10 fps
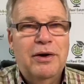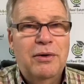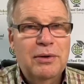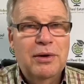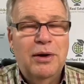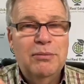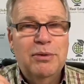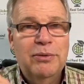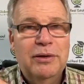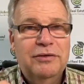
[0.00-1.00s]
Go to
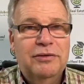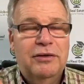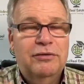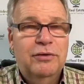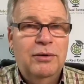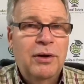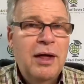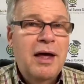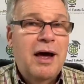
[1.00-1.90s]
Global Real Estate School.